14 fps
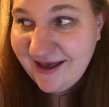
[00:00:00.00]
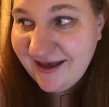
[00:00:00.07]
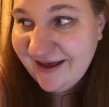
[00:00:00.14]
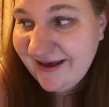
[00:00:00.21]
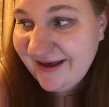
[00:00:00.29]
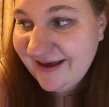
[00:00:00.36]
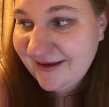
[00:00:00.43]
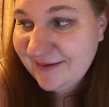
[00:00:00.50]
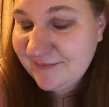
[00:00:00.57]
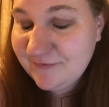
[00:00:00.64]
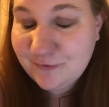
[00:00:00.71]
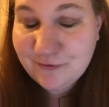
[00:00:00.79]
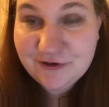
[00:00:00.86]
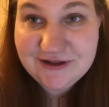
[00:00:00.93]
Uh,
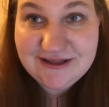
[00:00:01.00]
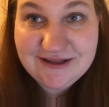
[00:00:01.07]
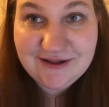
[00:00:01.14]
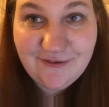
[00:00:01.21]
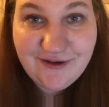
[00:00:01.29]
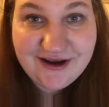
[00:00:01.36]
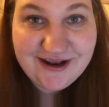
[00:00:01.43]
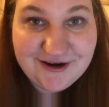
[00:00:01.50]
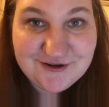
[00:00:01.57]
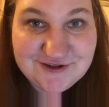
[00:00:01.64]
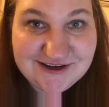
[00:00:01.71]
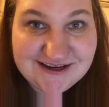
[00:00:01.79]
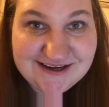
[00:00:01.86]
I'm really low on energy